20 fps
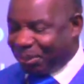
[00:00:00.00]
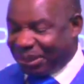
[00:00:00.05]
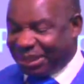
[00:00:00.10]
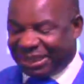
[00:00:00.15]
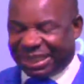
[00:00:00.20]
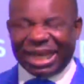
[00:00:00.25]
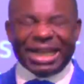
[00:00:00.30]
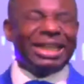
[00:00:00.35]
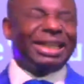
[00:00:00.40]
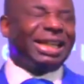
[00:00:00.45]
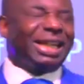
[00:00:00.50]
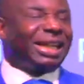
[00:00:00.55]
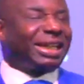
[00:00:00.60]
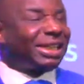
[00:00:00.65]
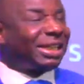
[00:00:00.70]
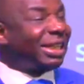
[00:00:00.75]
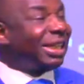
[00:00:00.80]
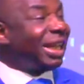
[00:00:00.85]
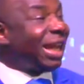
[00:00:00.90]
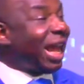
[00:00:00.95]
pretended
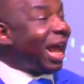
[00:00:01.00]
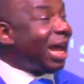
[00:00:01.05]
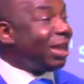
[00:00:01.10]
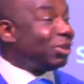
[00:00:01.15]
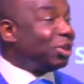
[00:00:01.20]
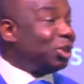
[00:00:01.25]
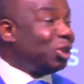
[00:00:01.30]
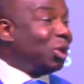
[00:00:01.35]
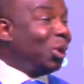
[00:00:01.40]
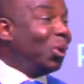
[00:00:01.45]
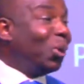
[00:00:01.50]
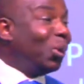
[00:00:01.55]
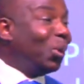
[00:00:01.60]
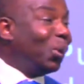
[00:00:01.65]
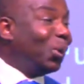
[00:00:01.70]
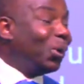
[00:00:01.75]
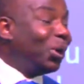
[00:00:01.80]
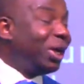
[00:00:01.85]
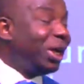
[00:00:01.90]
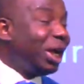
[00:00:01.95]
as
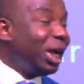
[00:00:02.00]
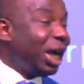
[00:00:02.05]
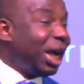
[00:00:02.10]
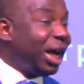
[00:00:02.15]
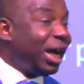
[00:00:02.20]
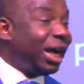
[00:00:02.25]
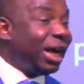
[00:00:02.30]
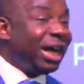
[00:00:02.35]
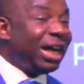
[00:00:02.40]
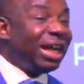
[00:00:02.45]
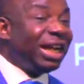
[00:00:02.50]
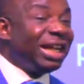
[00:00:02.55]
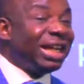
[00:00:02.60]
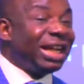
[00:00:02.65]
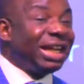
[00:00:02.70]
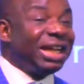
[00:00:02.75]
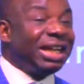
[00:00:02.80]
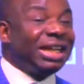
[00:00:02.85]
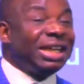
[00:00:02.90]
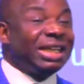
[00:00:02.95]
though
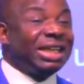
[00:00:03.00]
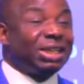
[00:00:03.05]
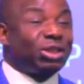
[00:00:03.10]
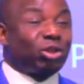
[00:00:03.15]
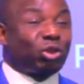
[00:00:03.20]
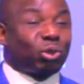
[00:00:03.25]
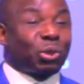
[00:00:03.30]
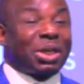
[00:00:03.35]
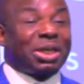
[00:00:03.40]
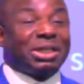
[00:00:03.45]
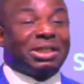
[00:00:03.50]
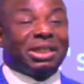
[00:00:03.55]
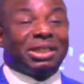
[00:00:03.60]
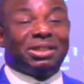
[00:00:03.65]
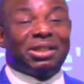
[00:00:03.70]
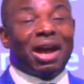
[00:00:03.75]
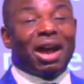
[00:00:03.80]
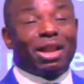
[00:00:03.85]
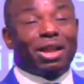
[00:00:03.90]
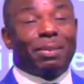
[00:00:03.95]
his
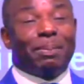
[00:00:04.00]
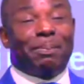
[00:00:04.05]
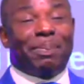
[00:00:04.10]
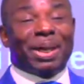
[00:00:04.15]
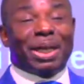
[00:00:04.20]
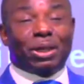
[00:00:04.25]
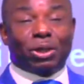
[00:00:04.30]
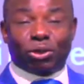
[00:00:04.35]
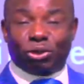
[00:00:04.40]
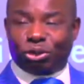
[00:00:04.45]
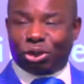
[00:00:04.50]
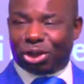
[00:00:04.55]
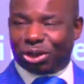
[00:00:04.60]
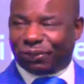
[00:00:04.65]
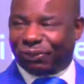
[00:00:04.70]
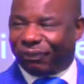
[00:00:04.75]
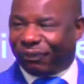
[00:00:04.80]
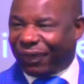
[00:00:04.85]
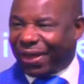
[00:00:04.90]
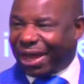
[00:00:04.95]
$20 bill
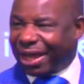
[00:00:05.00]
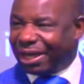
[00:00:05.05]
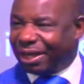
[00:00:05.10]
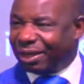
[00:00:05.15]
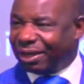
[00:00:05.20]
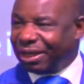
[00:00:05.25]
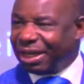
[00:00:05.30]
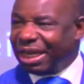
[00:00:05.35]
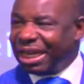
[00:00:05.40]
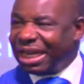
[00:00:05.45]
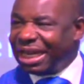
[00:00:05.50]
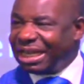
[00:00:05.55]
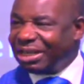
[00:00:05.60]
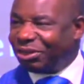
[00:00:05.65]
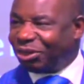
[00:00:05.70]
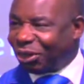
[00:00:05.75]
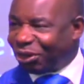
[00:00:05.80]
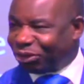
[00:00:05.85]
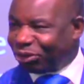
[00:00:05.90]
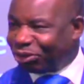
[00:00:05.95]
just fell
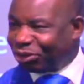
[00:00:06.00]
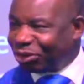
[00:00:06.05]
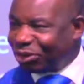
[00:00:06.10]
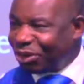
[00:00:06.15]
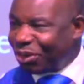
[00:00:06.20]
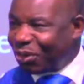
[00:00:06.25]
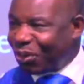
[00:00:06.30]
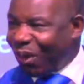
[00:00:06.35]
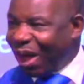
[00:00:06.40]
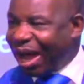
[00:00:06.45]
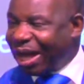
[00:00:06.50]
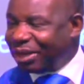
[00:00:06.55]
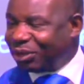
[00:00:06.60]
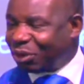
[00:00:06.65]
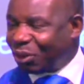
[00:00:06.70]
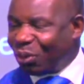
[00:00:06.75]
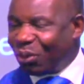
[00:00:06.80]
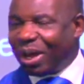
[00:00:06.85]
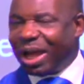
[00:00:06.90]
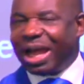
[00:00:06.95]
just right
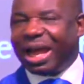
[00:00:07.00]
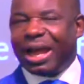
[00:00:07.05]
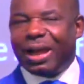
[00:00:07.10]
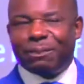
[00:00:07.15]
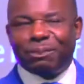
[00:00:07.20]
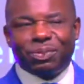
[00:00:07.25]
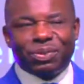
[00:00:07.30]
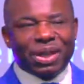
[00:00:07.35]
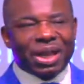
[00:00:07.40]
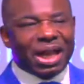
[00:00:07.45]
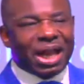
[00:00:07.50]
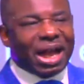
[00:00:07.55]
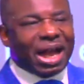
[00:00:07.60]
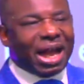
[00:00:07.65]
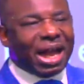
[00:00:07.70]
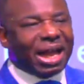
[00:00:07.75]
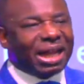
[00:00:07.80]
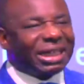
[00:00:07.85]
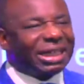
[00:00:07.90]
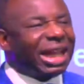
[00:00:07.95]
where
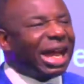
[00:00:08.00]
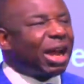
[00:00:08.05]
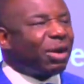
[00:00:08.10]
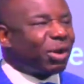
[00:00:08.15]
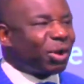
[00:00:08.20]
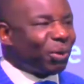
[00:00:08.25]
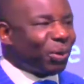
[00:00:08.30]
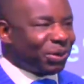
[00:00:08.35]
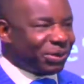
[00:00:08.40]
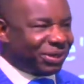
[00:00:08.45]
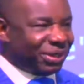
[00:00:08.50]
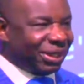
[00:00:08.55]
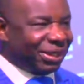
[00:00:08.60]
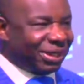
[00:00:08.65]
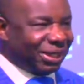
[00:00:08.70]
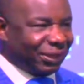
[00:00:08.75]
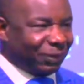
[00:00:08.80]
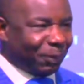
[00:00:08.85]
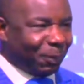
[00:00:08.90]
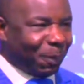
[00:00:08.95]
Larry was
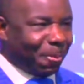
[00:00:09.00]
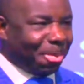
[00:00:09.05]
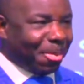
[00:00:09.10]
sitting.